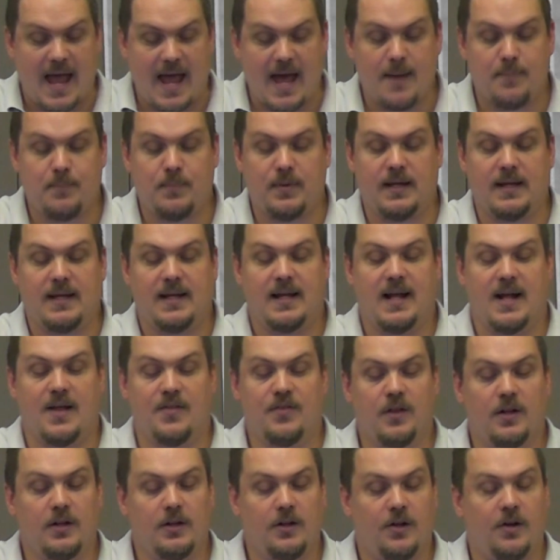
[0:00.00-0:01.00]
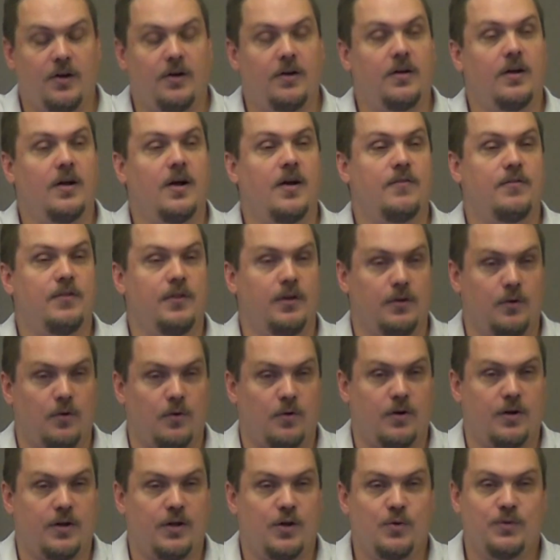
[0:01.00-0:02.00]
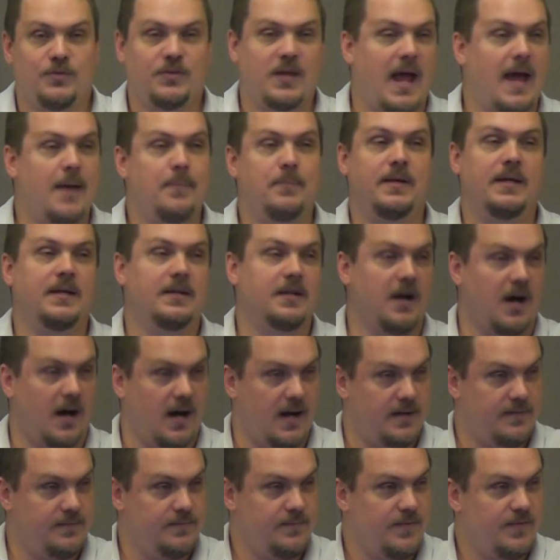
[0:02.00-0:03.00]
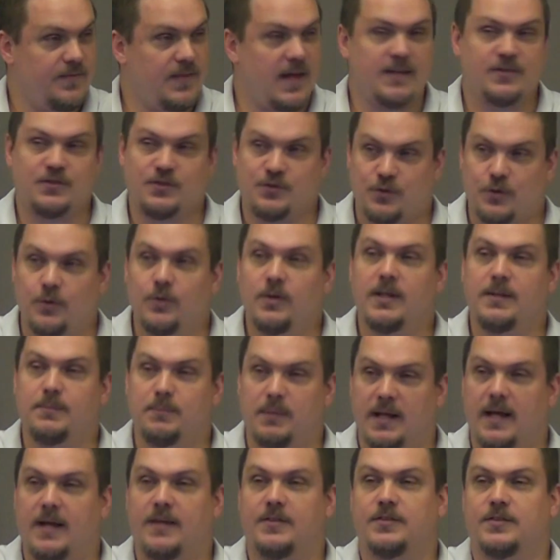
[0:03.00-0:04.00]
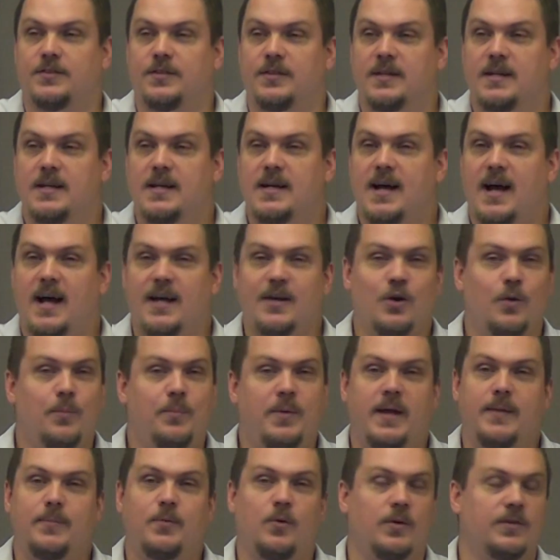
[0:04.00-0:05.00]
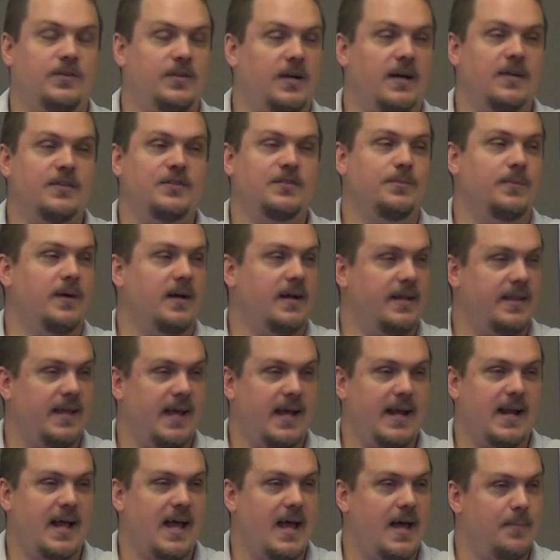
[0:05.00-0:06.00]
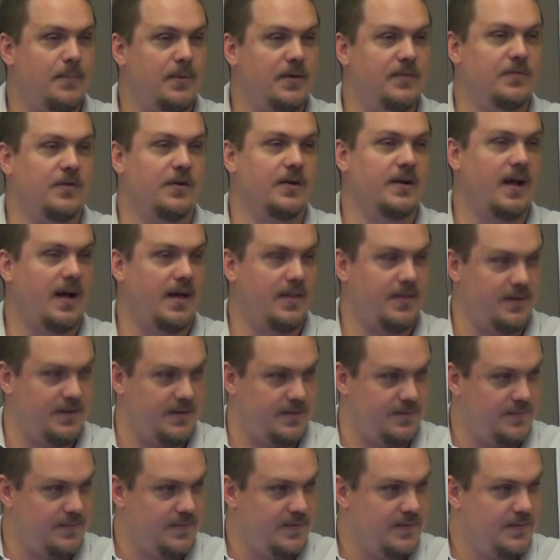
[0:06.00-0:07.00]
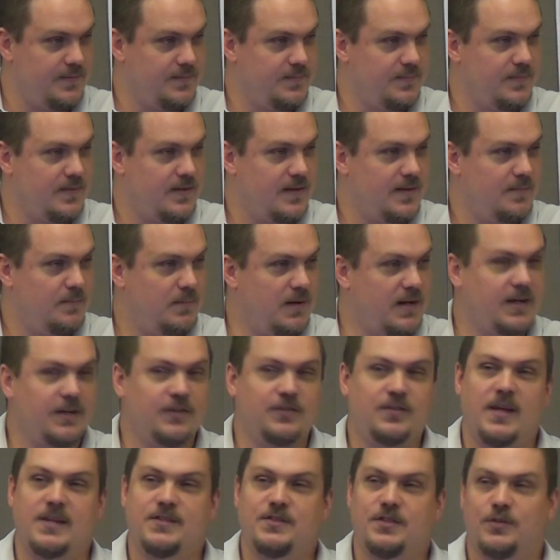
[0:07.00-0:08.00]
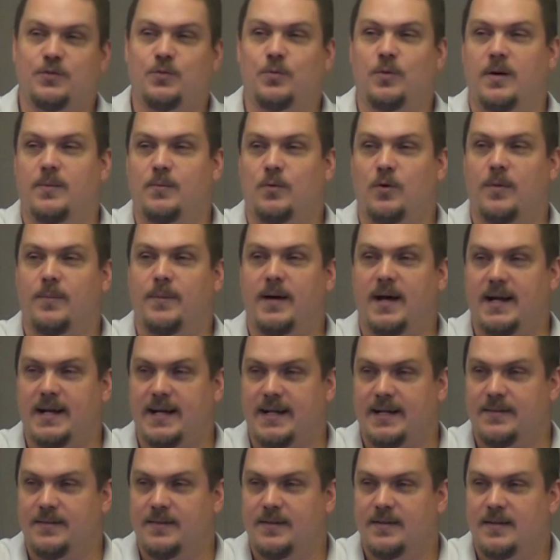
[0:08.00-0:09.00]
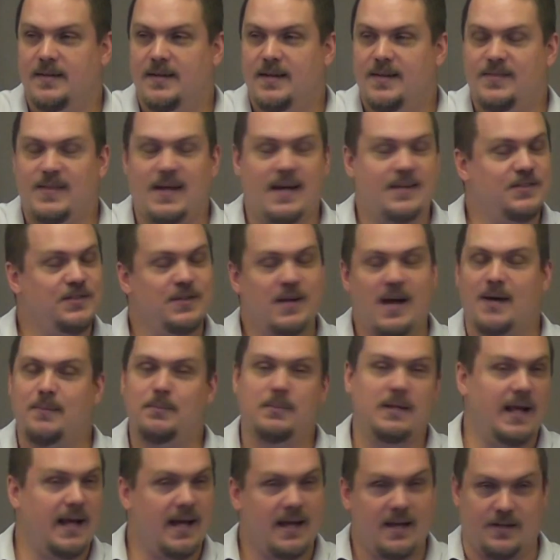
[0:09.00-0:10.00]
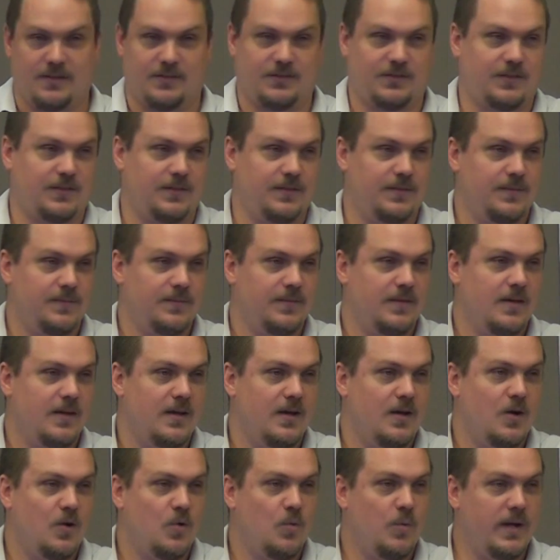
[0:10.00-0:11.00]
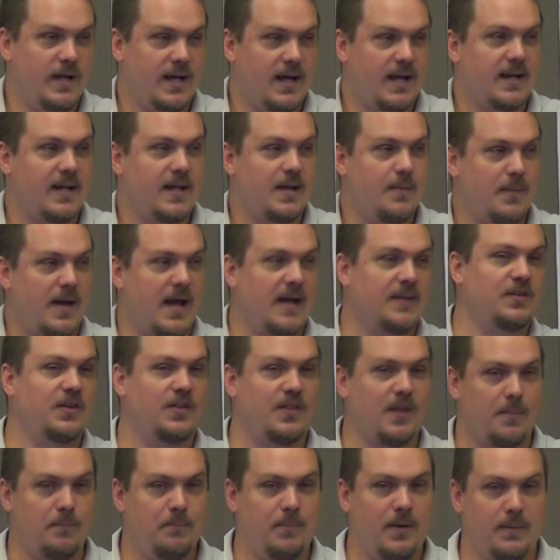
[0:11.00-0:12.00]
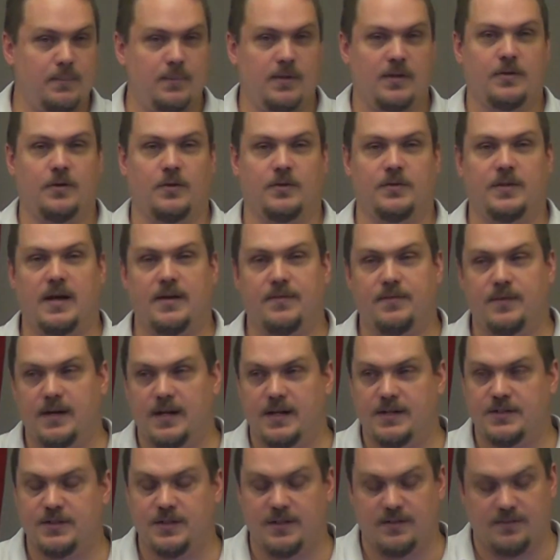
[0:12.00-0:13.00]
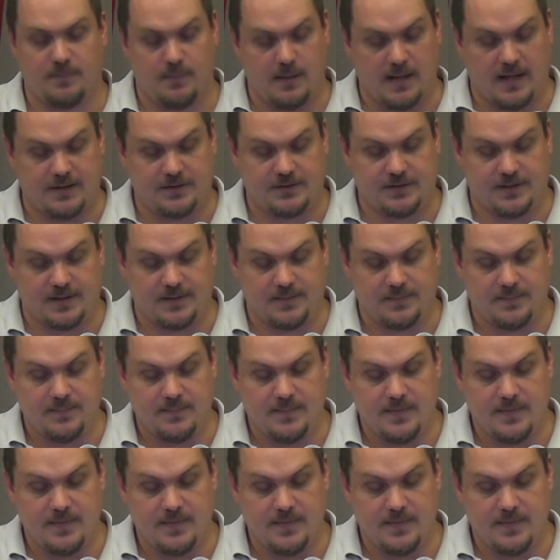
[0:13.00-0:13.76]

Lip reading: happy in the law of the Lord, who is happy in God. That's truly blessed. I know people with tons of money, they ain't happy for nothing because they just want more money. That's not blessed. We got to get back to the biblical definition of blessing.